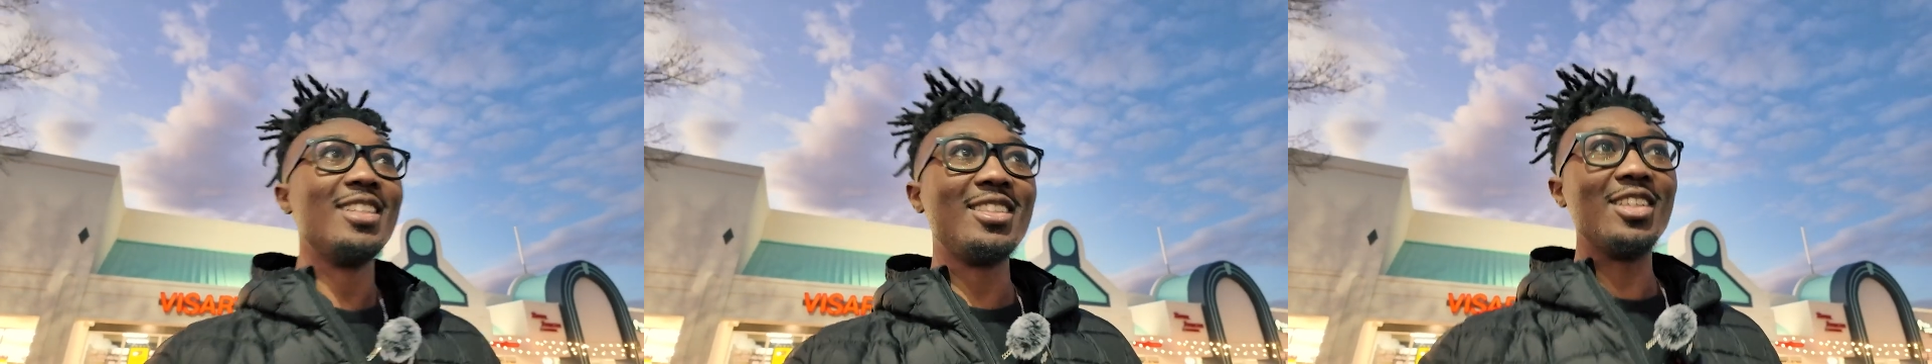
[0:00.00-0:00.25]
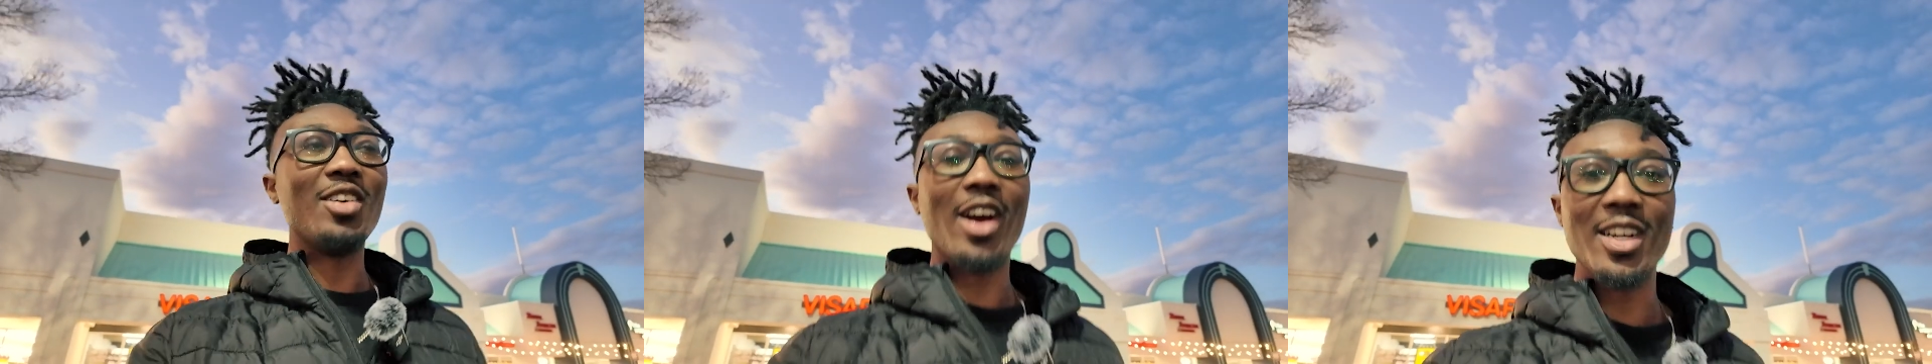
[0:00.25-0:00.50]

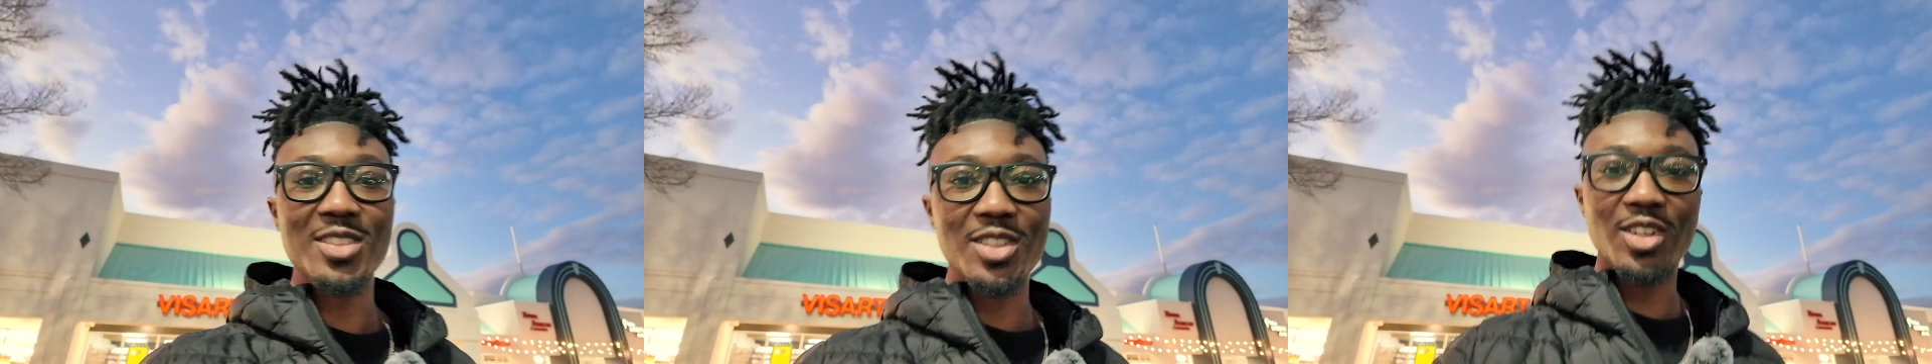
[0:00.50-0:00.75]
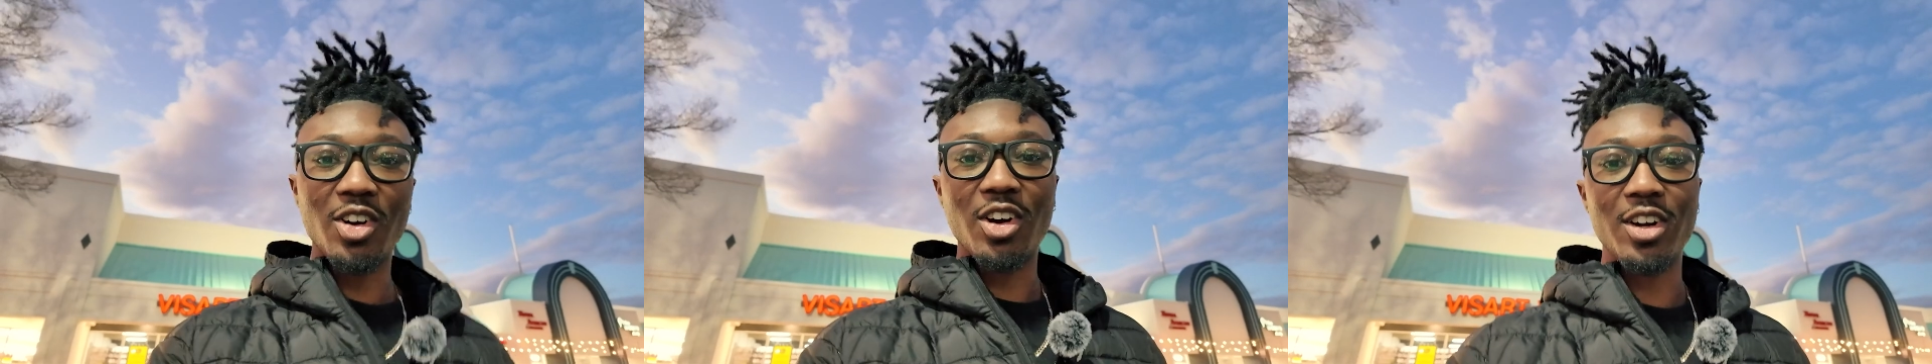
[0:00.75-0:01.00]
she crashed
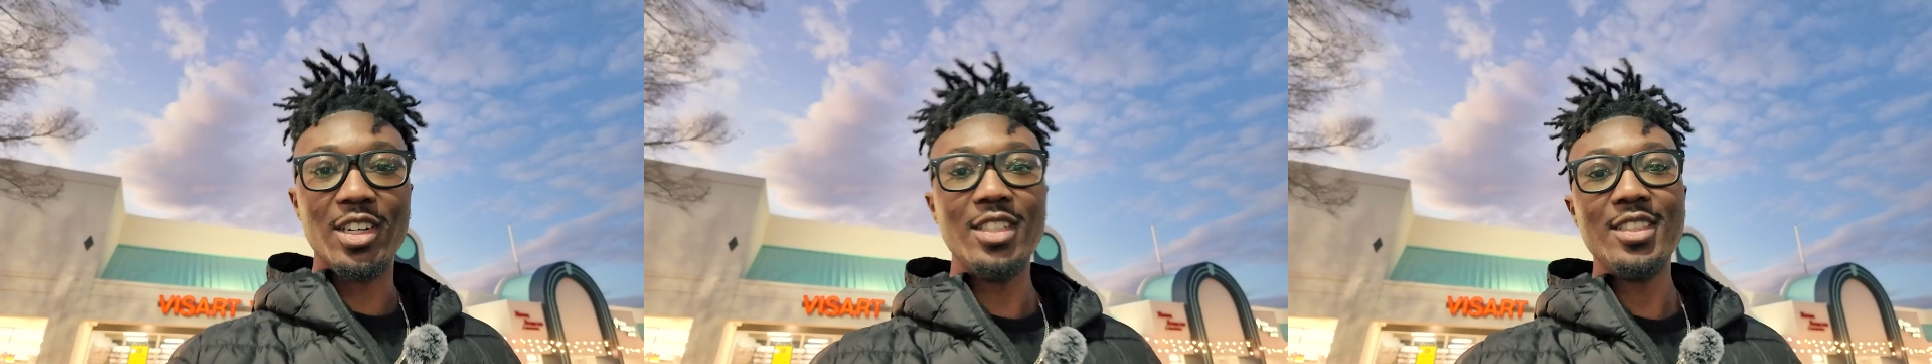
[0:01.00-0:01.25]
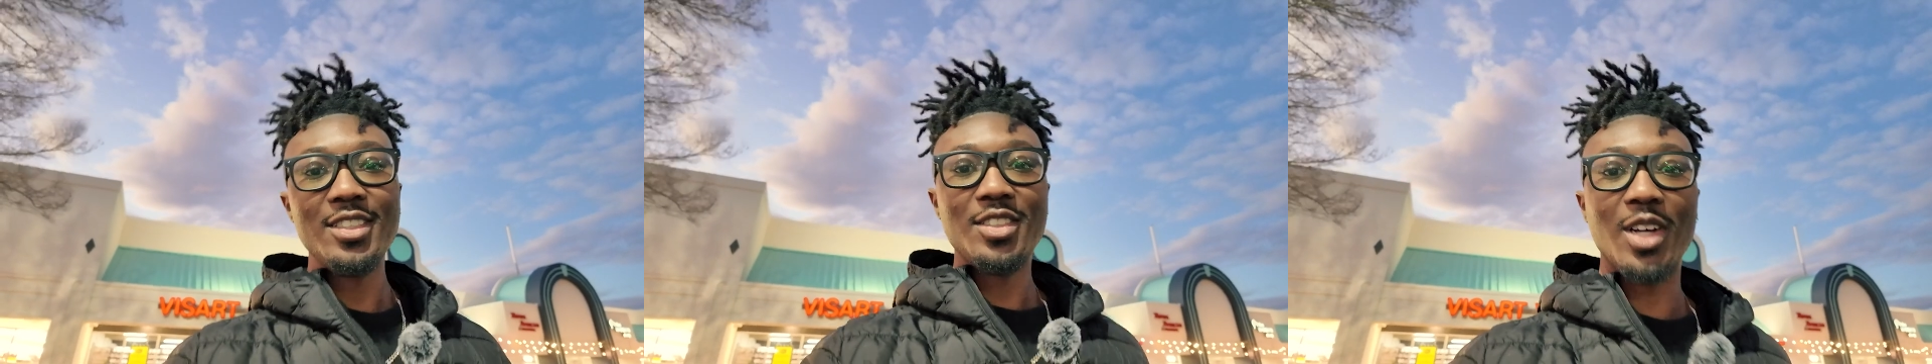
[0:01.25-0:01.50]
her car
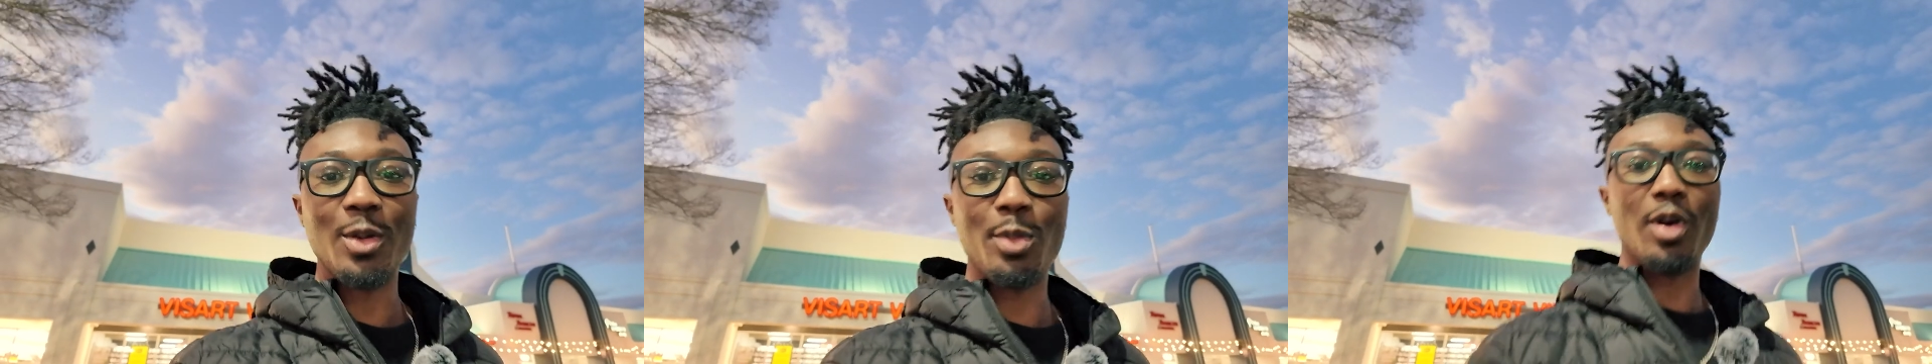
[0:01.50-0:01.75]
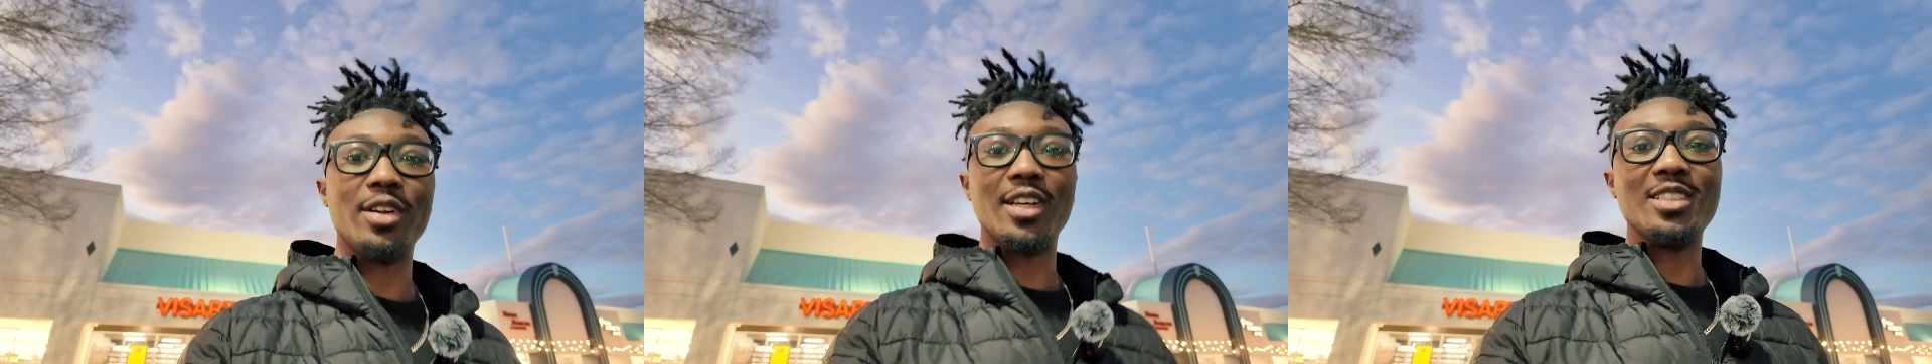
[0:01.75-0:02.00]
trying
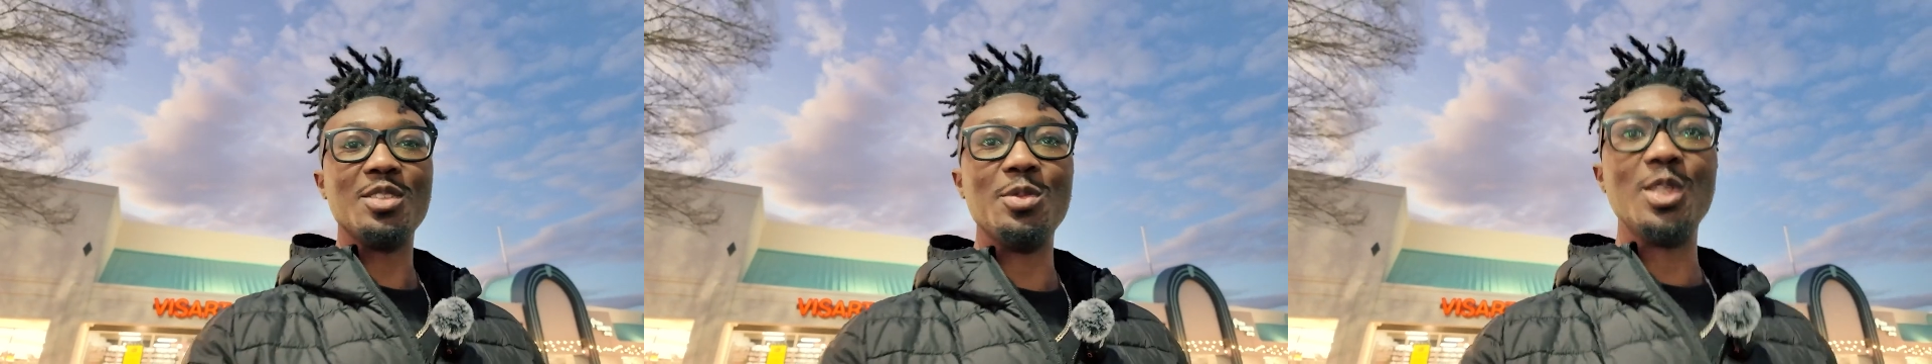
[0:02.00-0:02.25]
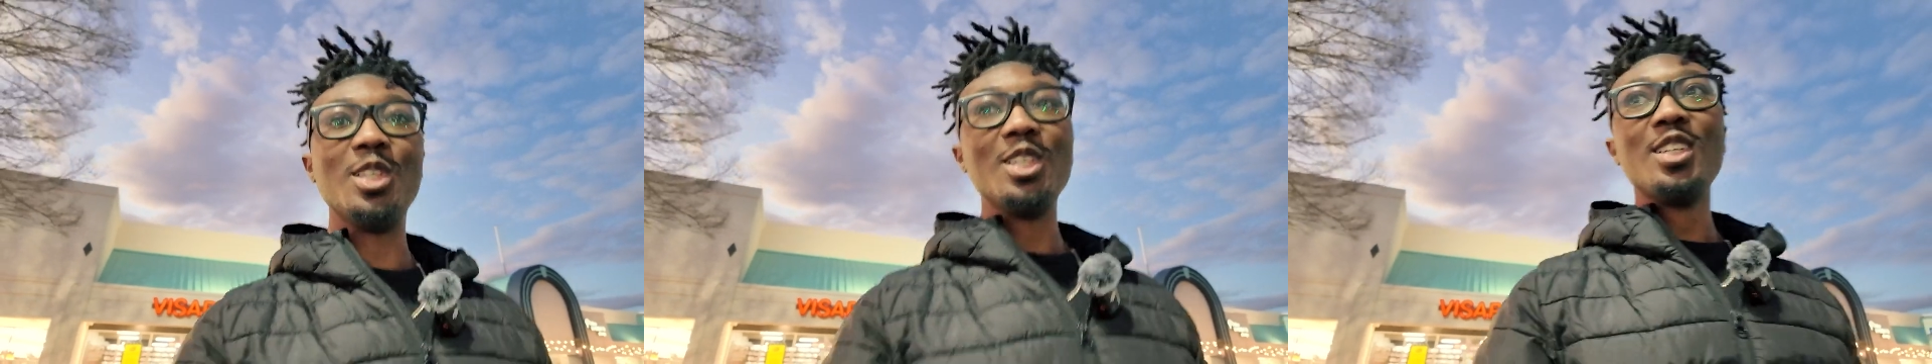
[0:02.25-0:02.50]
to park next to
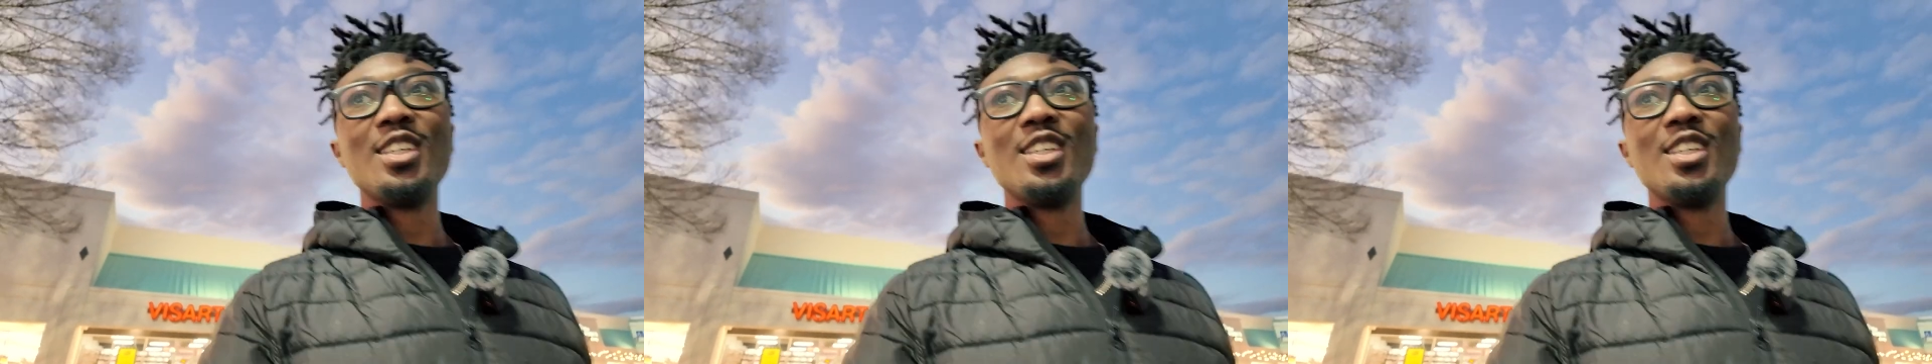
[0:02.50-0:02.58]
me.